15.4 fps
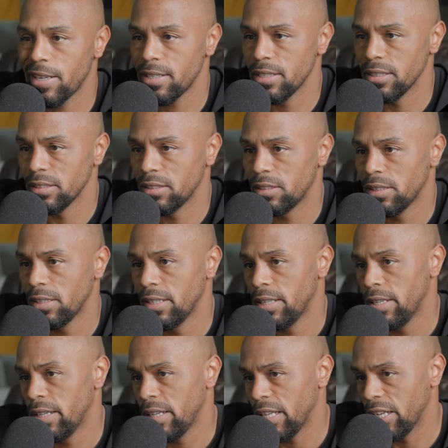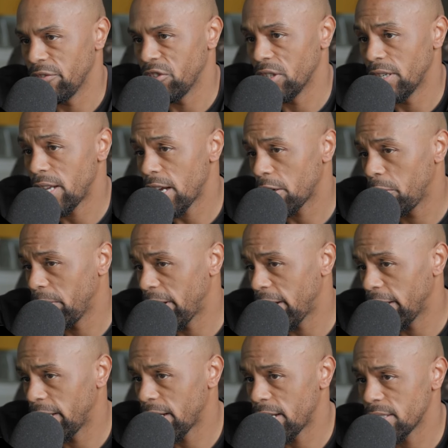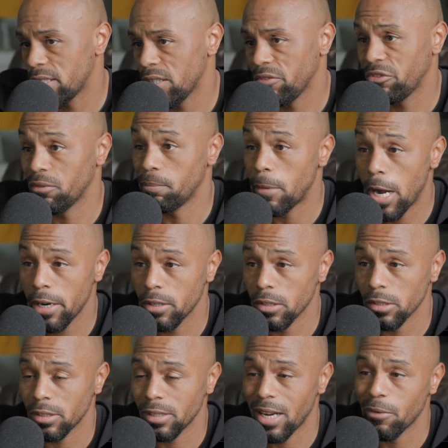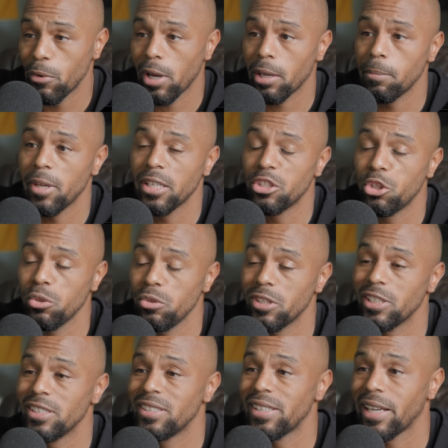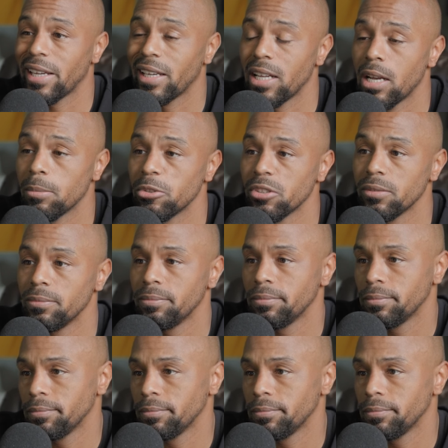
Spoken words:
settings, and if you're not creating content for minors, I recommend choosing the second option.